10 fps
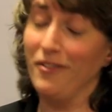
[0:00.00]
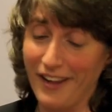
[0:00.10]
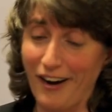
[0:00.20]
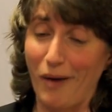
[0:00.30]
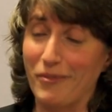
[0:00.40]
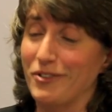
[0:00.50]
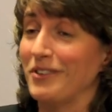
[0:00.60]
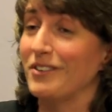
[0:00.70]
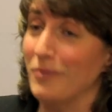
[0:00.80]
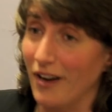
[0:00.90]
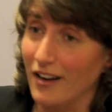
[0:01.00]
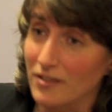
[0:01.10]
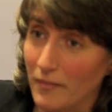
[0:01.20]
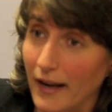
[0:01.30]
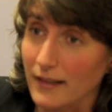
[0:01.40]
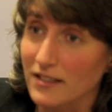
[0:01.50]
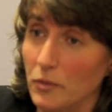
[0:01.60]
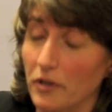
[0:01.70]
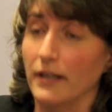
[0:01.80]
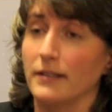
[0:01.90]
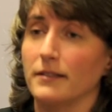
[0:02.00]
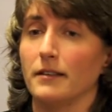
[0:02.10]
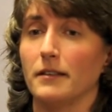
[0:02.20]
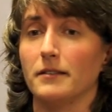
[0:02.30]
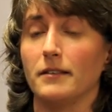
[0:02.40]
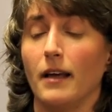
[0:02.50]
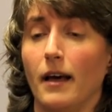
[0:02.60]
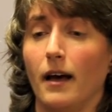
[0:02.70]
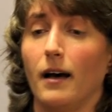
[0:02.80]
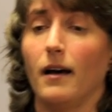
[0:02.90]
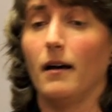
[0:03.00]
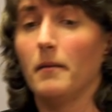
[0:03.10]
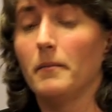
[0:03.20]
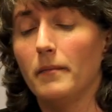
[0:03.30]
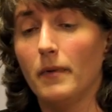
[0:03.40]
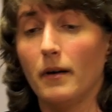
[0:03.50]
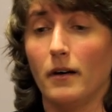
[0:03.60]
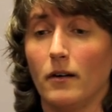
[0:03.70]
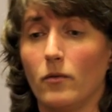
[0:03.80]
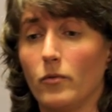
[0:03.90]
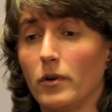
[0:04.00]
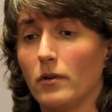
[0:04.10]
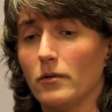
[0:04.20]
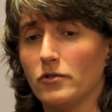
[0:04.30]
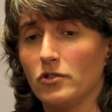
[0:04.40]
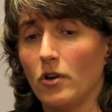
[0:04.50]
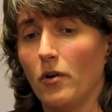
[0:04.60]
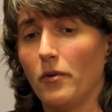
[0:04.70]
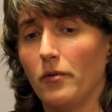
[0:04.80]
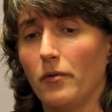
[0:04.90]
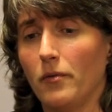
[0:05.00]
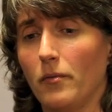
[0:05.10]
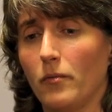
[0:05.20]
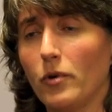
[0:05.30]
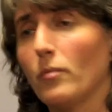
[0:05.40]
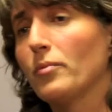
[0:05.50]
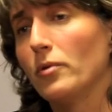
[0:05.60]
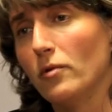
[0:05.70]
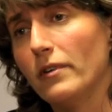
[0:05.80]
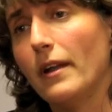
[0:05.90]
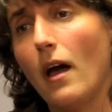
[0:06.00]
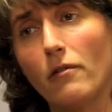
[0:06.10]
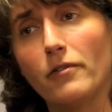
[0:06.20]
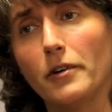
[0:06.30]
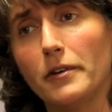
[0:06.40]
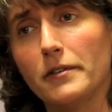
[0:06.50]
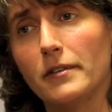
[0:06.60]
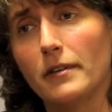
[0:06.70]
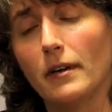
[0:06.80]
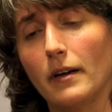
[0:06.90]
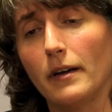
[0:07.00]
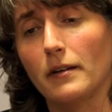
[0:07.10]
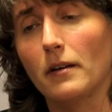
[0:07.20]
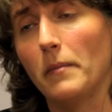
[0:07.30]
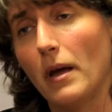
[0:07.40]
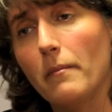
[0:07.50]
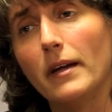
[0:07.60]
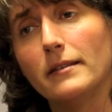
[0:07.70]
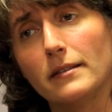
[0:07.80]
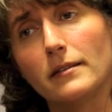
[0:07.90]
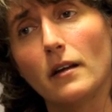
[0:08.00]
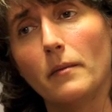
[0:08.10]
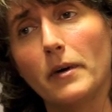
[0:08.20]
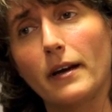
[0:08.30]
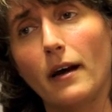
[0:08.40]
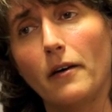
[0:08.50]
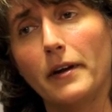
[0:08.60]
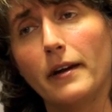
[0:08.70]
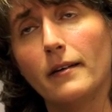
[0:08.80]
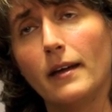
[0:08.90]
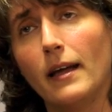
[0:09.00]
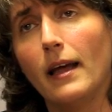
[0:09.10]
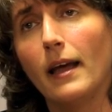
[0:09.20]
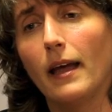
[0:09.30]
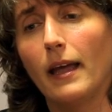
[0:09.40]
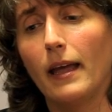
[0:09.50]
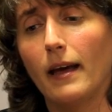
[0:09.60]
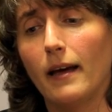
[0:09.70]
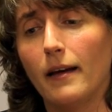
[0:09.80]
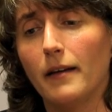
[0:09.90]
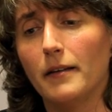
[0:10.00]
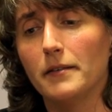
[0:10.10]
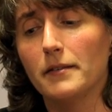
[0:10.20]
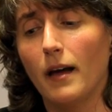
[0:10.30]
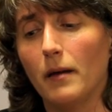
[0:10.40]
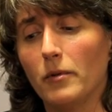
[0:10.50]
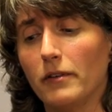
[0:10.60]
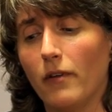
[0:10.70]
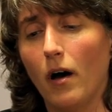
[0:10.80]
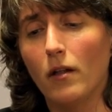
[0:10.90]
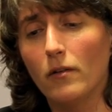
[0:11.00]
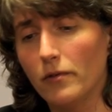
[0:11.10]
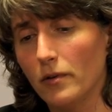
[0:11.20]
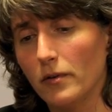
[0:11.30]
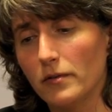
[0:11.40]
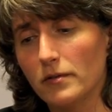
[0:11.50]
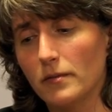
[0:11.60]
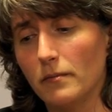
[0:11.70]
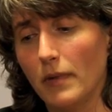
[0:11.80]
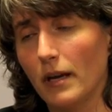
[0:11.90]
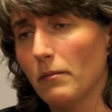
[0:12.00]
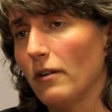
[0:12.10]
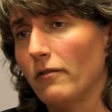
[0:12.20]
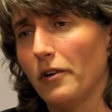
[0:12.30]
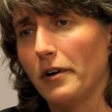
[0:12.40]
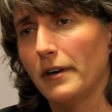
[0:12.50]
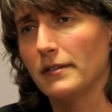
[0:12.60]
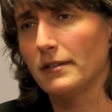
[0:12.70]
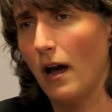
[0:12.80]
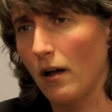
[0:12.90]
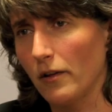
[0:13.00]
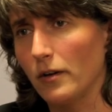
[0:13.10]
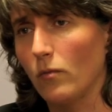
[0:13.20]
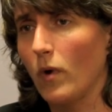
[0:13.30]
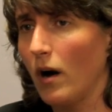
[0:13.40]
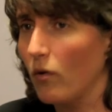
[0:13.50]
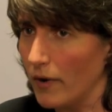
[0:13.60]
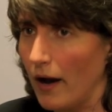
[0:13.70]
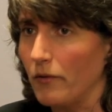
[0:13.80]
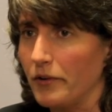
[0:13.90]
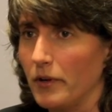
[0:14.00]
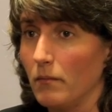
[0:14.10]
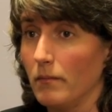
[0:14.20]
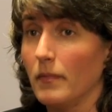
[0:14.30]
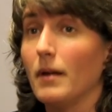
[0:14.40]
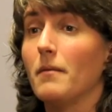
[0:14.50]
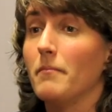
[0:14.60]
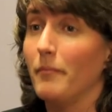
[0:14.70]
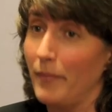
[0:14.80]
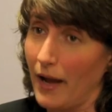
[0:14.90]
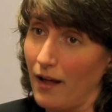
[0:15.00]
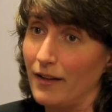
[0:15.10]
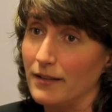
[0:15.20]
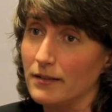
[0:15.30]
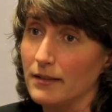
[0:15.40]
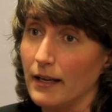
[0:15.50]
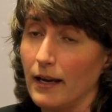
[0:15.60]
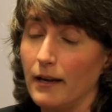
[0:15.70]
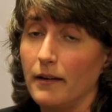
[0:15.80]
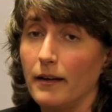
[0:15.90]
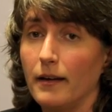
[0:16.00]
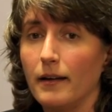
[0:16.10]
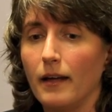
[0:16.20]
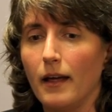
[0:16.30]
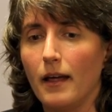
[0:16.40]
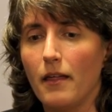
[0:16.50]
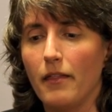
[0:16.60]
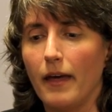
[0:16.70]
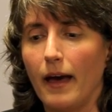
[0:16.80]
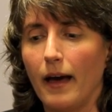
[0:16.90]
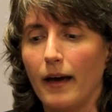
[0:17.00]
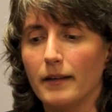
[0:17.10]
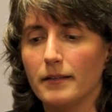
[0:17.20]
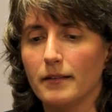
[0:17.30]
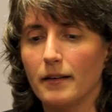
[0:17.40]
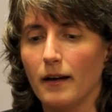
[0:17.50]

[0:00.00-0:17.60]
they're opportunities, but also my experiences, a real proven effort and commitment to Tillamook County. And I believe all of those make me a very solid, well-rounded, balanced candidate that